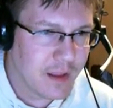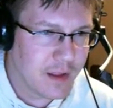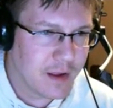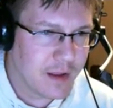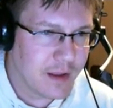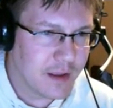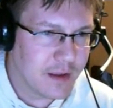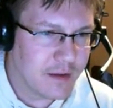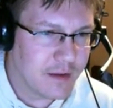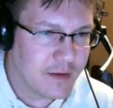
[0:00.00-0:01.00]

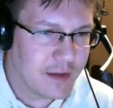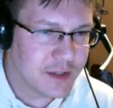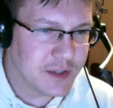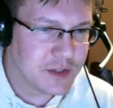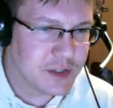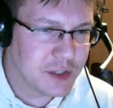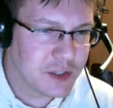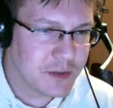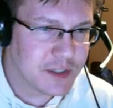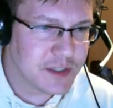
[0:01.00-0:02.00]
And it should
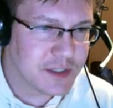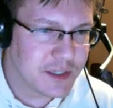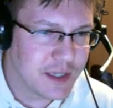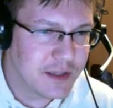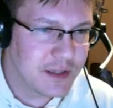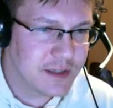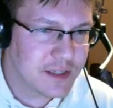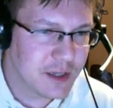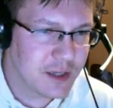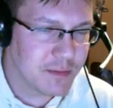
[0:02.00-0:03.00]
show us in this
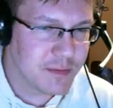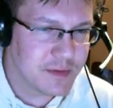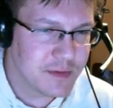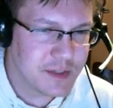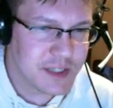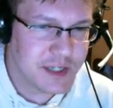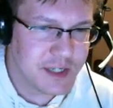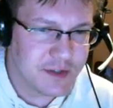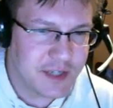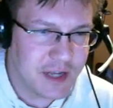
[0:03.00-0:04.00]
help
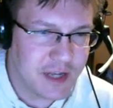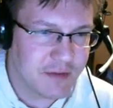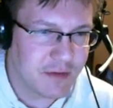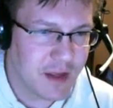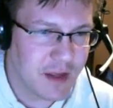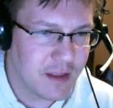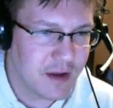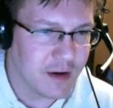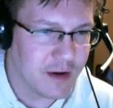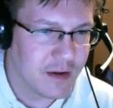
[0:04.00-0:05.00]
standard dev right
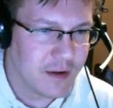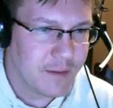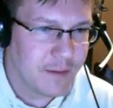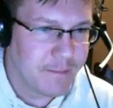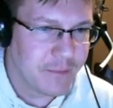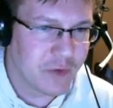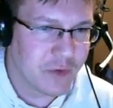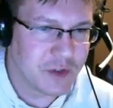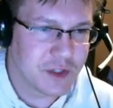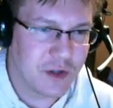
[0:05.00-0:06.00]
there. So
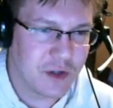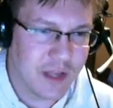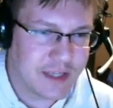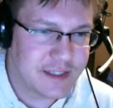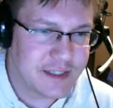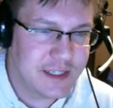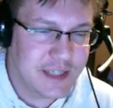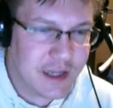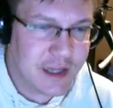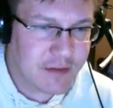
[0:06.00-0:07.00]
just call
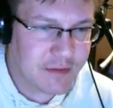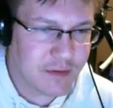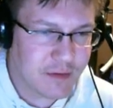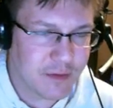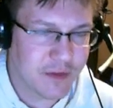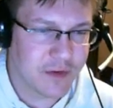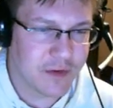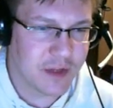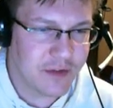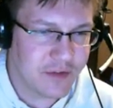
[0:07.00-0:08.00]
stdev with your
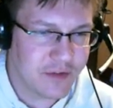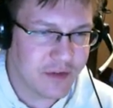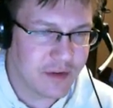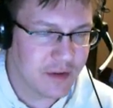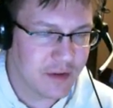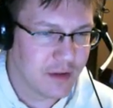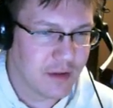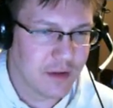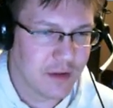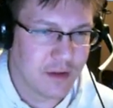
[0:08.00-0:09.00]
list.
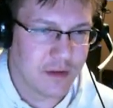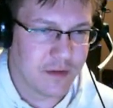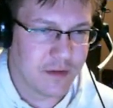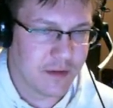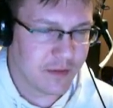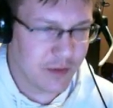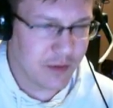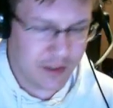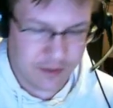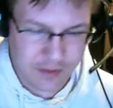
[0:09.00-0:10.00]
Let's go
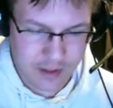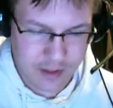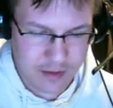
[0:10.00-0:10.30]
ahead and do that.